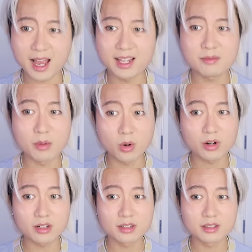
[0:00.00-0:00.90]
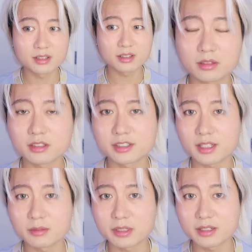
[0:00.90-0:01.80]
And more? Well,
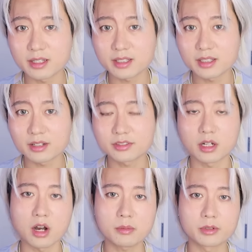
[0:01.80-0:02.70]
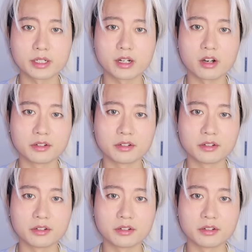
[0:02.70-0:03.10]
there's gonna be nothing left to operate